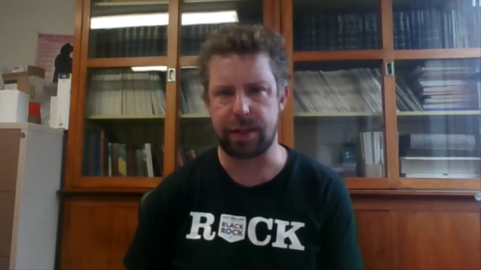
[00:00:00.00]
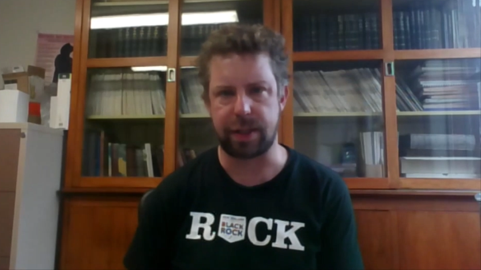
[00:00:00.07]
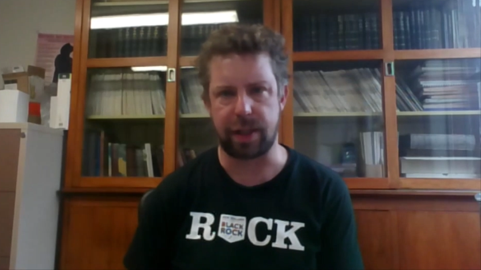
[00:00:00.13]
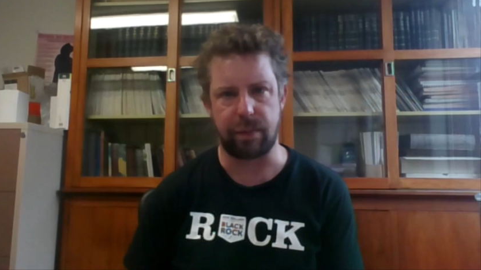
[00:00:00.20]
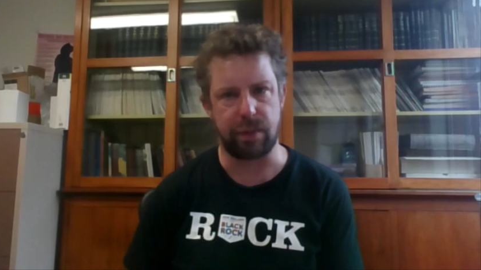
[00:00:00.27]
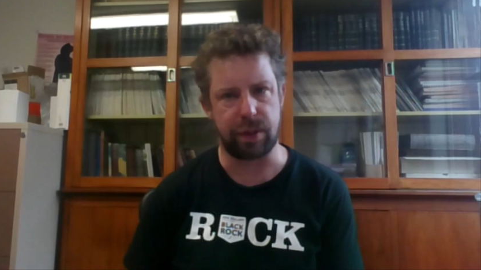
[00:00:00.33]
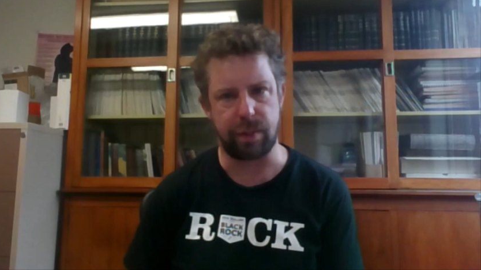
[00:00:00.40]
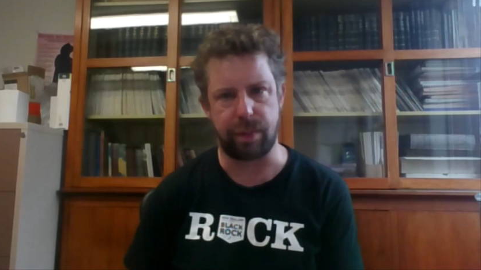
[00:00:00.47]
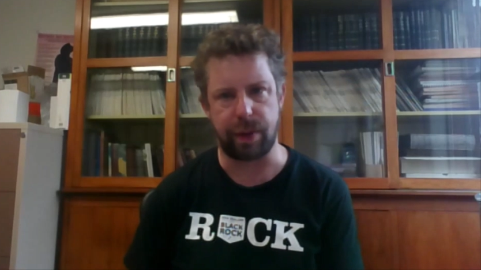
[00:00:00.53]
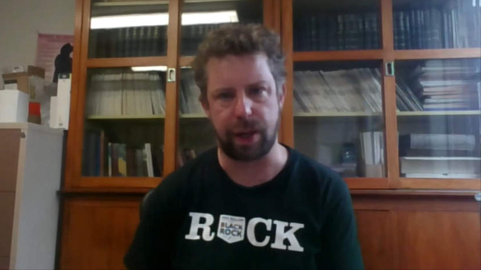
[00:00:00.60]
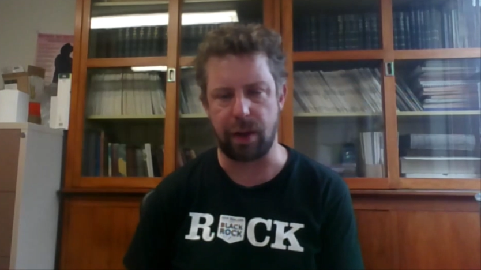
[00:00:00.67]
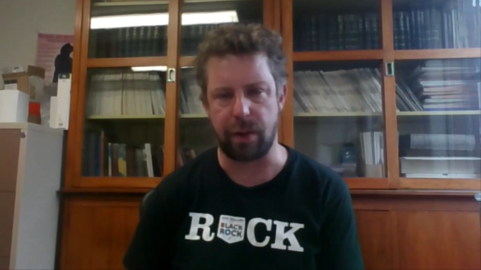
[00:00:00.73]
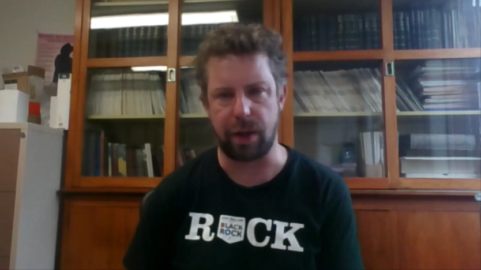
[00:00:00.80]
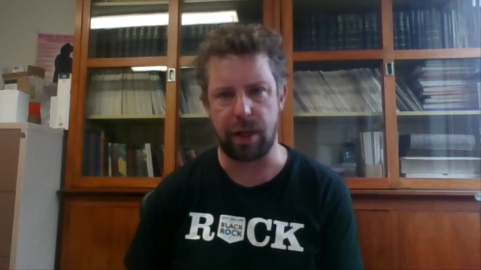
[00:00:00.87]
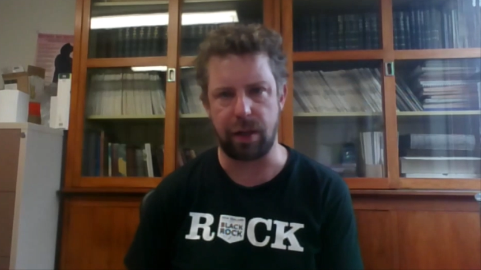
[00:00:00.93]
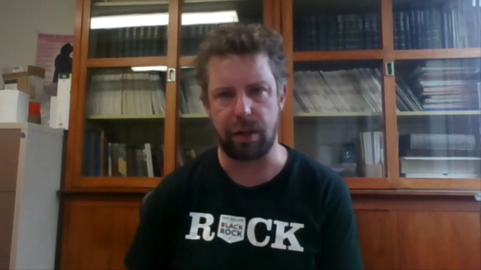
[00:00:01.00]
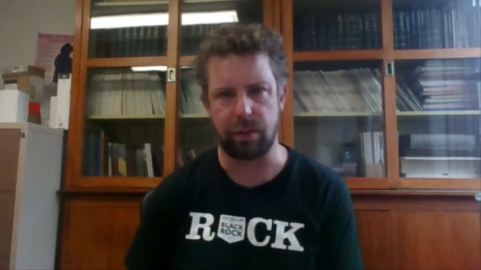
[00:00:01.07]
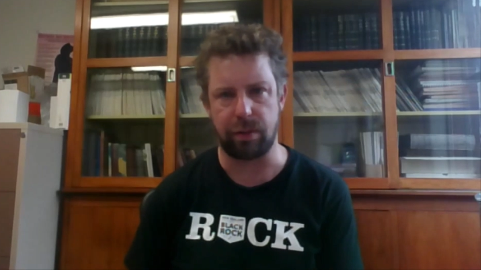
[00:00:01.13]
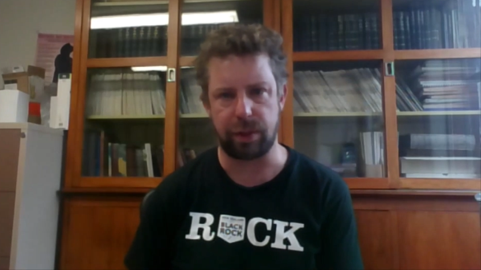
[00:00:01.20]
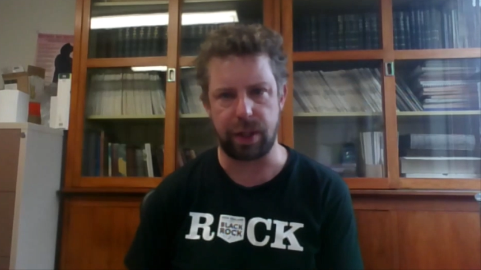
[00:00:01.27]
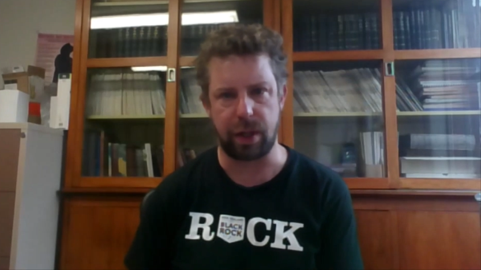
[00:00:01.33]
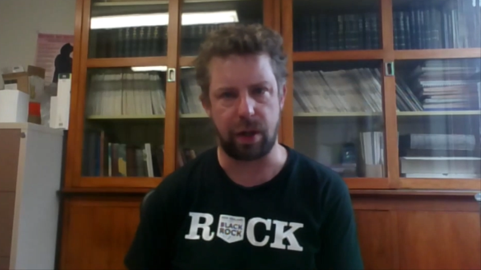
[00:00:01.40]
Same with the pale
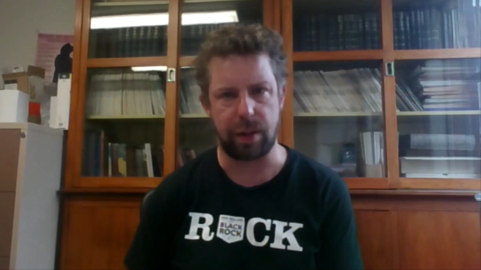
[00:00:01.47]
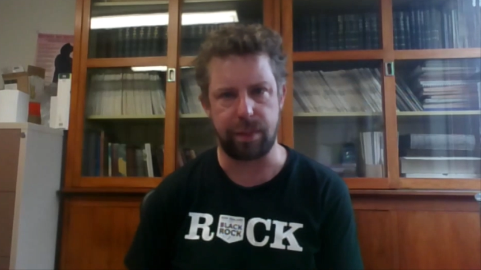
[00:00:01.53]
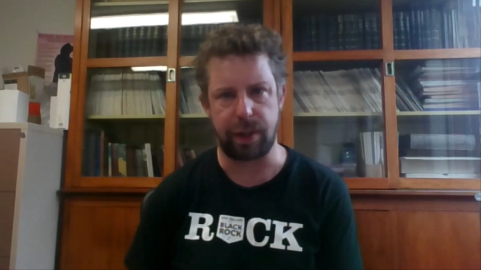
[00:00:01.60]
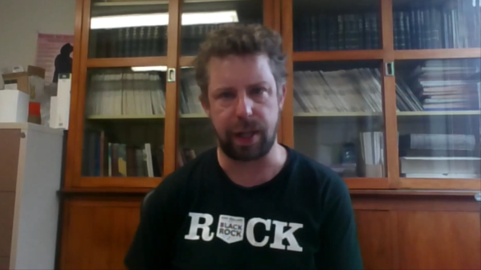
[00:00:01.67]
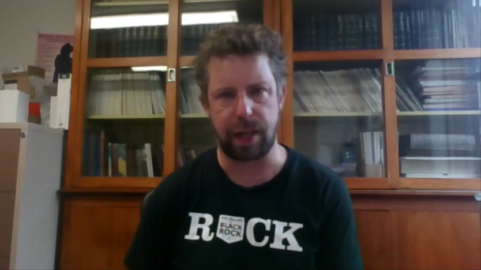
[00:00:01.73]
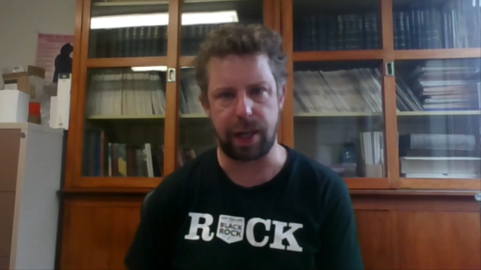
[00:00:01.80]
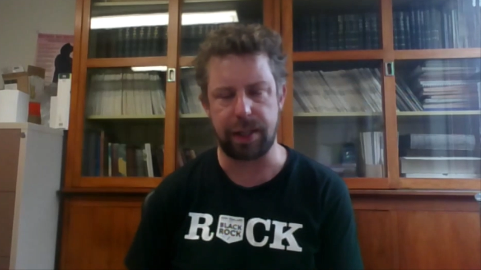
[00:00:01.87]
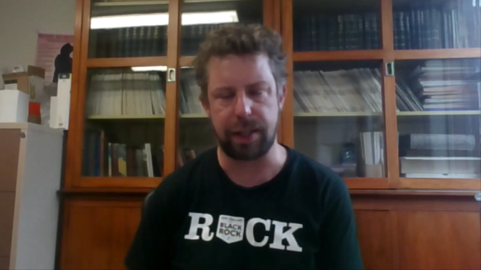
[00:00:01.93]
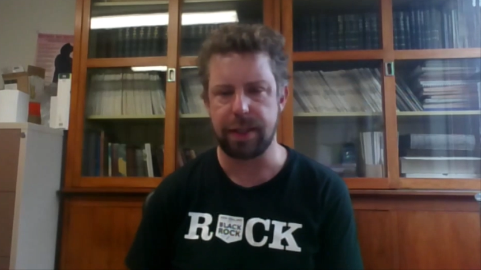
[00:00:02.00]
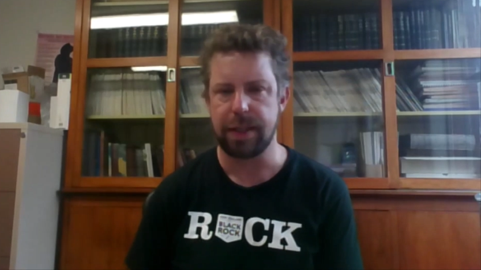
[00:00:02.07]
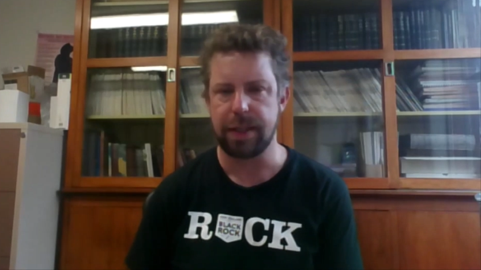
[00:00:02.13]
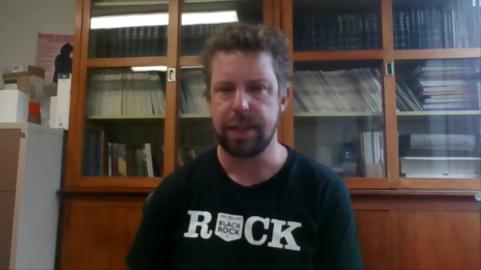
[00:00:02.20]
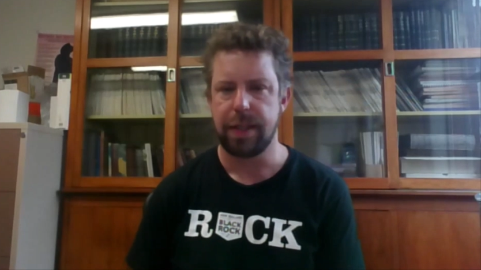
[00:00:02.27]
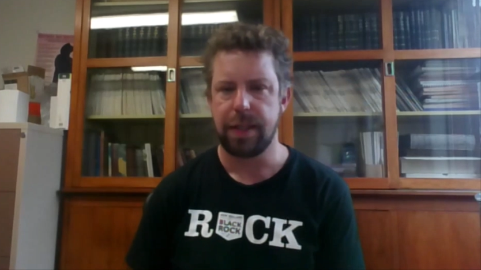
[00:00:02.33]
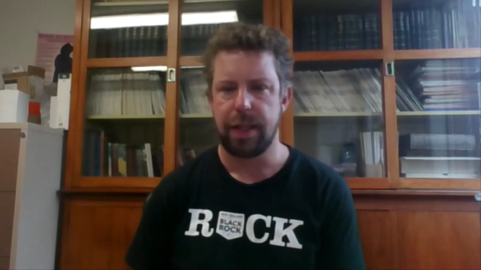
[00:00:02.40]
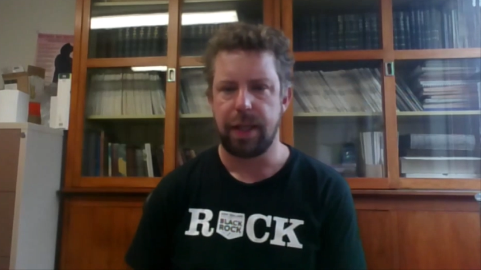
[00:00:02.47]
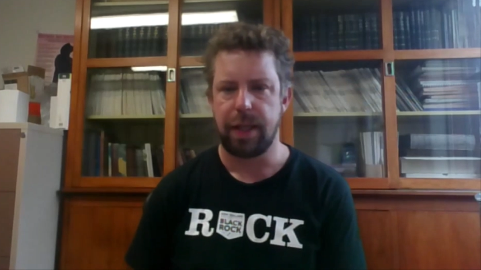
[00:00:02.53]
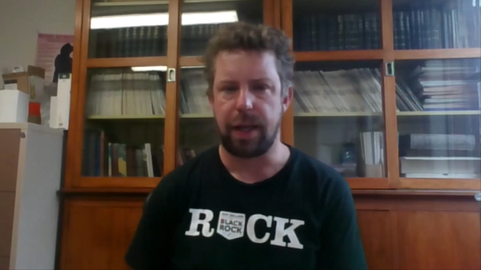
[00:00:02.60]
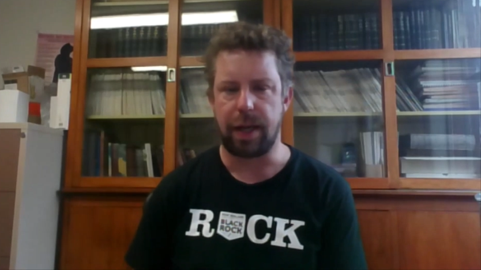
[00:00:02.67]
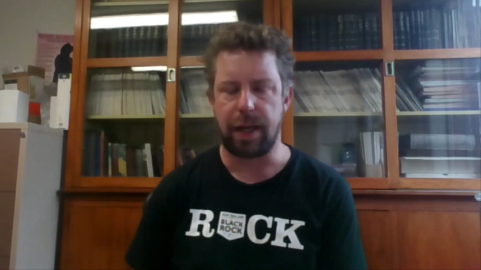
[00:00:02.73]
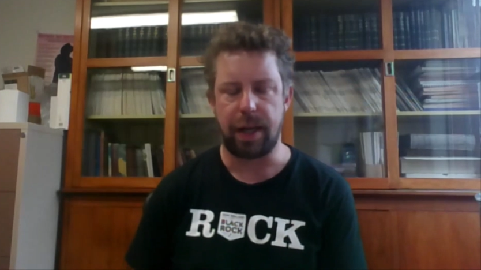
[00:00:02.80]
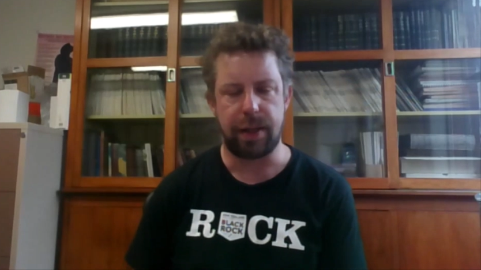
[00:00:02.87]
ale and the IPA
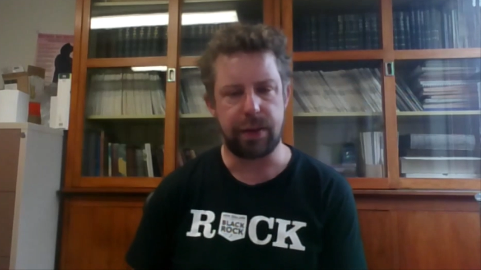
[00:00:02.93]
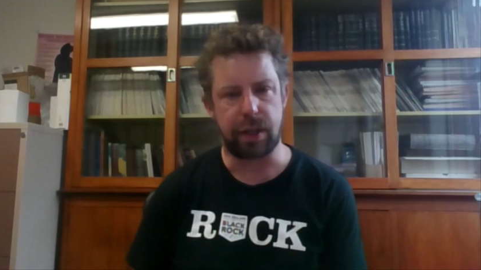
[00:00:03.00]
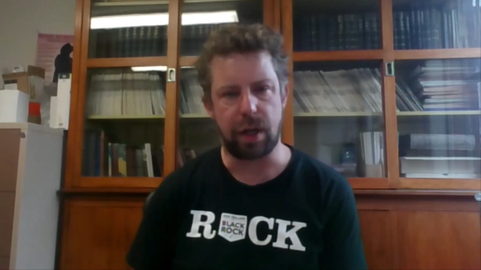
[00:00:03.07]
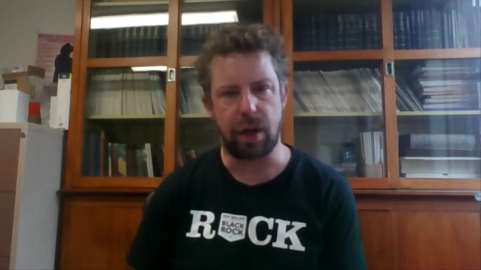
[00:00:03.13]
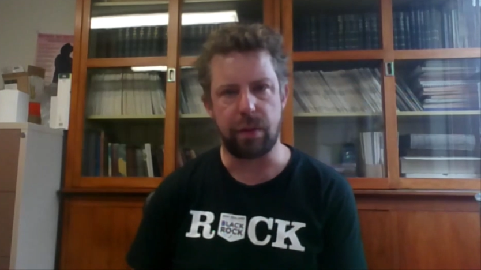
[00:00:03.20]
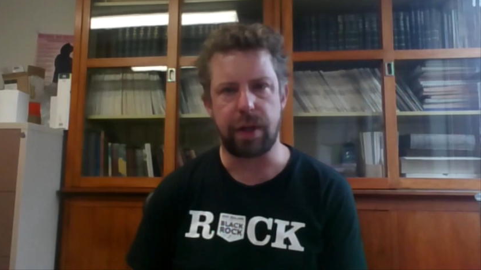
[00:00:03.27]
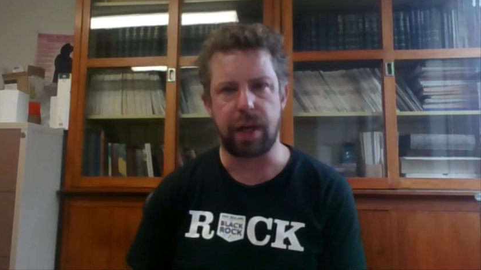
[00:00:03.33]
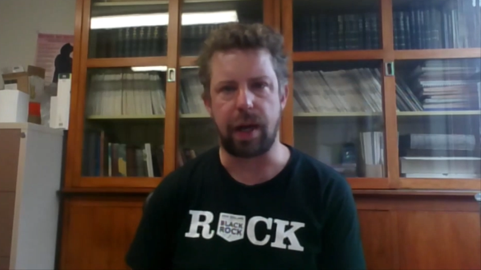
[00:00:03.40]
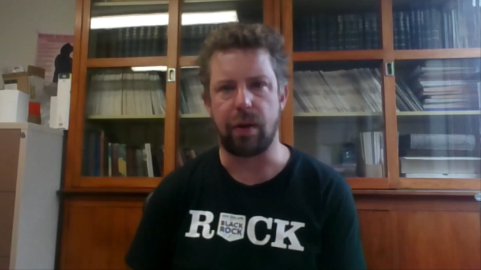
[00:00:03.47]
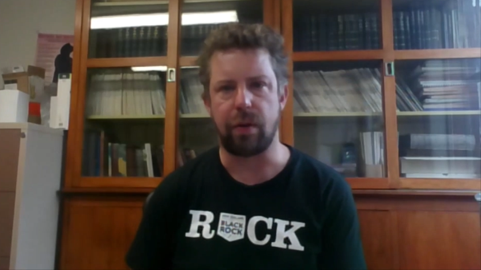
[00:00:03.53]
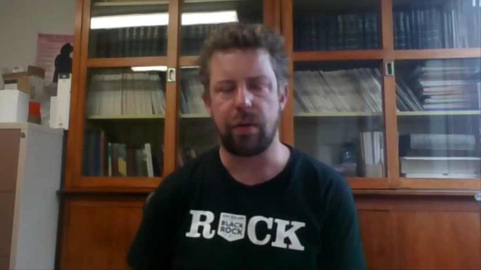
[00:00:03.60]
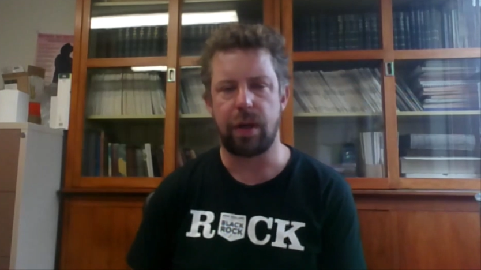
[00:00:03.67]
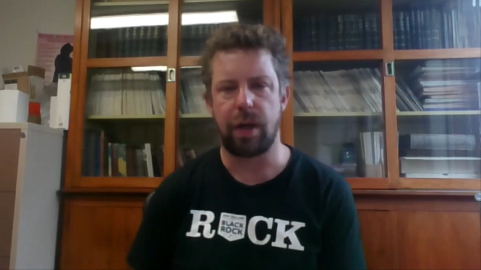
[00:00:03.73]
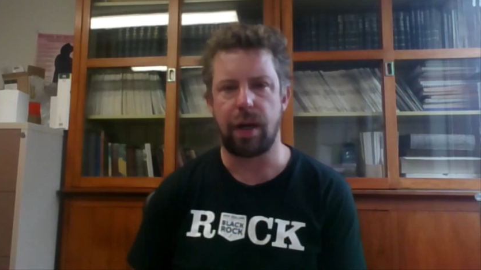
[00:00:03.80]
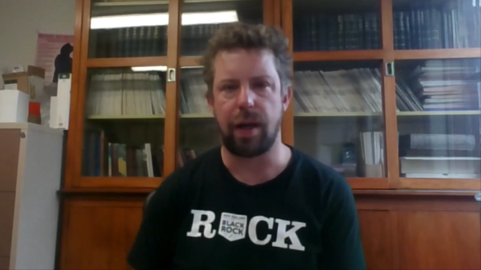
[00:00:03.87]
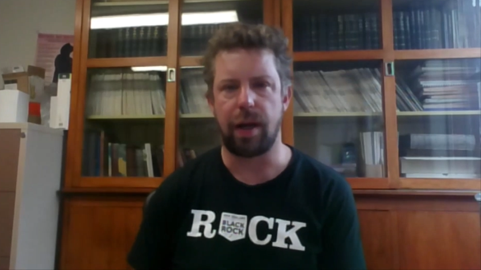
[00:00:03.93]
and the golden ale.